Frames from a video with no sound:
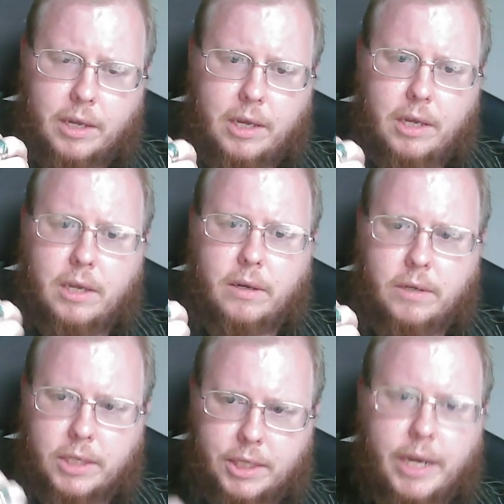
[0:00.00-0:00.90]
he
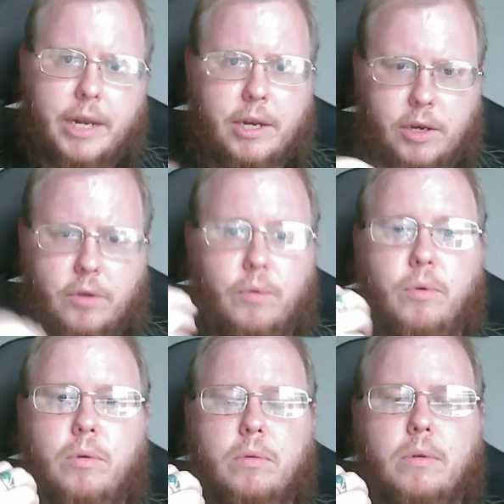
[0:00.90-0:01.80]
decided
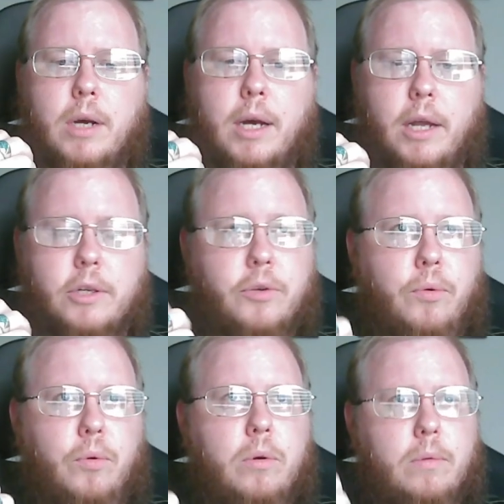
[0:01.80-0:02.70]
to uh,
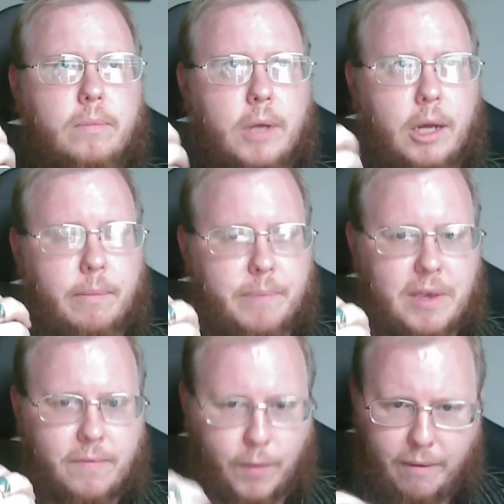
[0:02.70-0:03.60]
to uh,
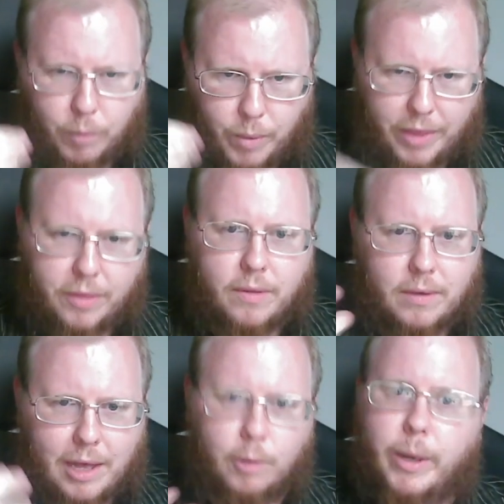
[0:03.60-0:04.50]
be forever with
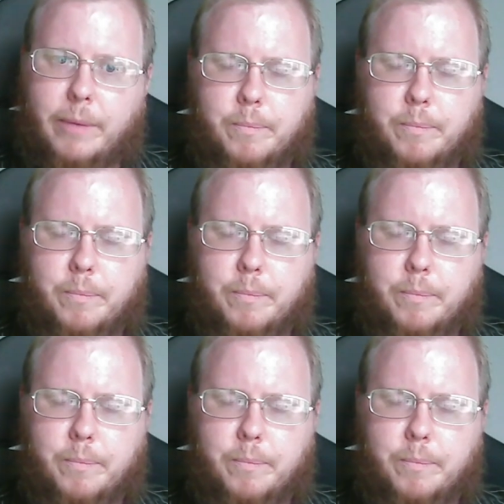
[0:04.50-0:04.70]
Elwing.